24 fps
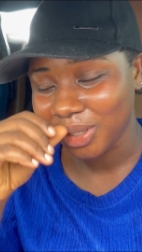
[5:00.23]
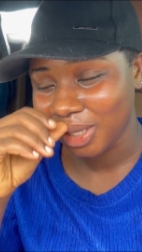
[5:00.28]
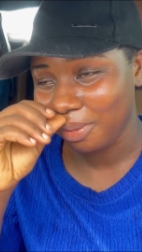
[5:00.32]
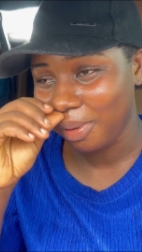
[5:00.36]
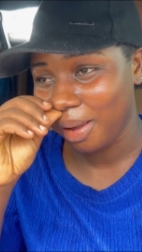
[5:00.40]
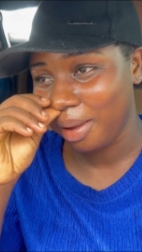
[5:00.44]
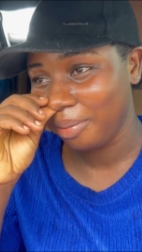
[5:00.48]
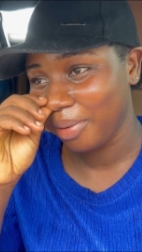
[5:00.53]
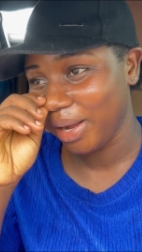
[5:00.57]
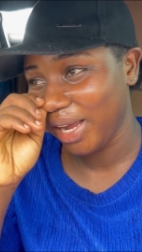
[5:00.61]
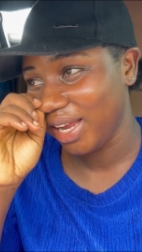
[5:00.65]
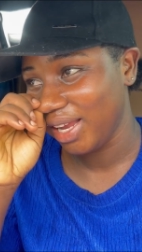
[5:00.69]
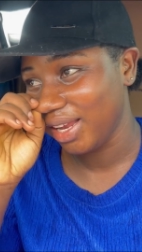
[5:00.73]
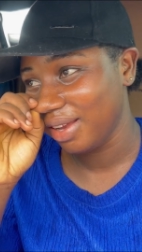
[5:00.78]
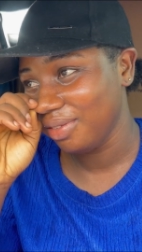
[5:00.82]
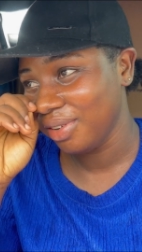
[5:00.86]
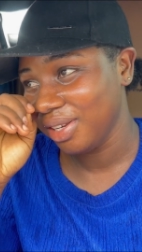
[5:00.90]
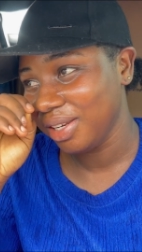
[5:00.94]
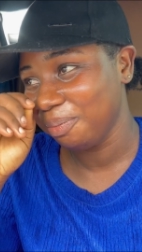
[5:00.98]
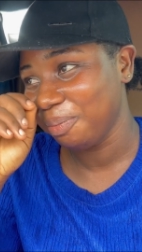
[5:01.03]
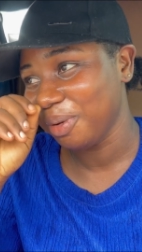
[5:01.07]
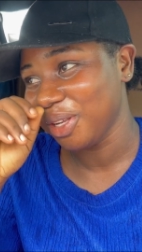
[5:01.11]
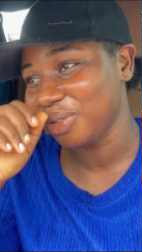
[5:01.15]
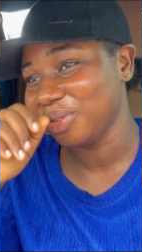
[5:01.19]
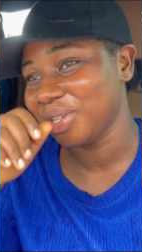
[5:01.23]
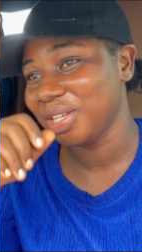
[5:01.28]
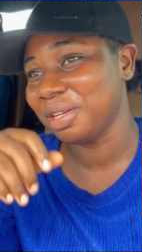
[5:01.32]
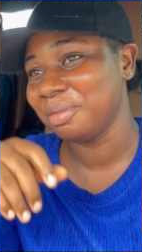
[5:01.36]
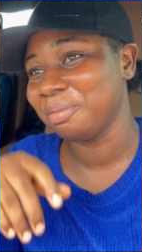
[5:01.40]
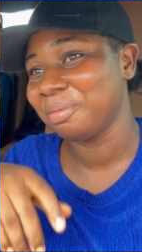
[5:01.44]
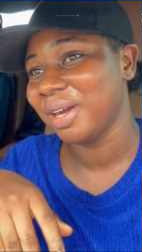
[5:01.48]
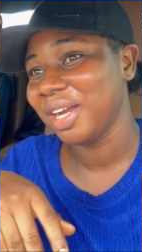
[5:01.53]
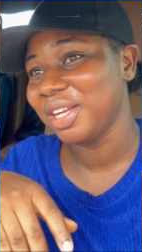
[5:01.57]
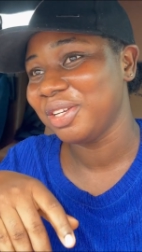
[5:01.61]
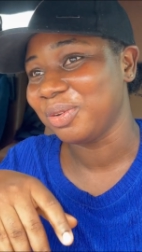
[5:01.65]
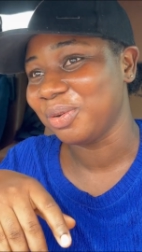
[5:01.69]
am i buying even the person they
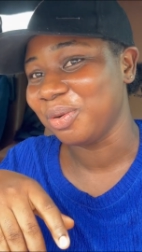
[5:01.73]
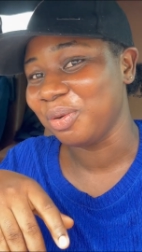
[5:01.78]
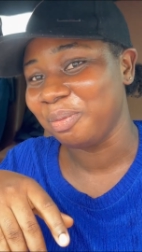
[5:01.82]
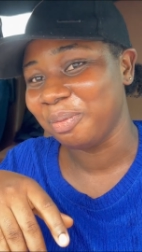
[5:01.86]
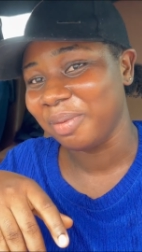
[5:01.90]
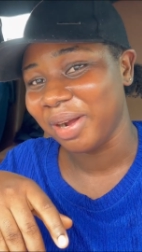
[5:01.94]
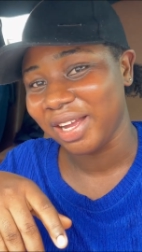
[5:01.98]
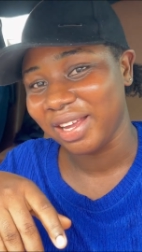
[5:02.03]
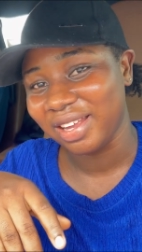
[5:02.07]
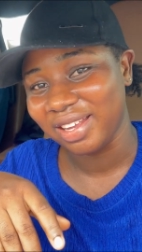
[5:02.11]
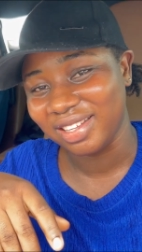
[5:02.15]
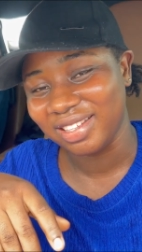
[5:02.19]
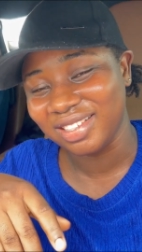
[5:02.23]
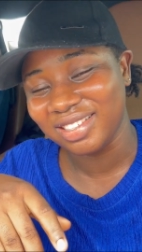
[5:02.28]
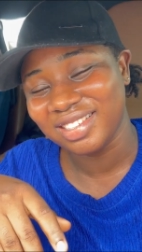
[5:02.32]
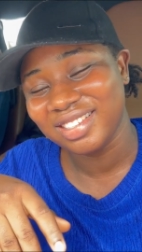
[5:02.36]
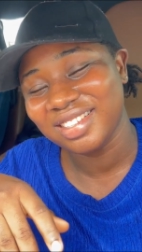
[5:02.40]
buy the whole market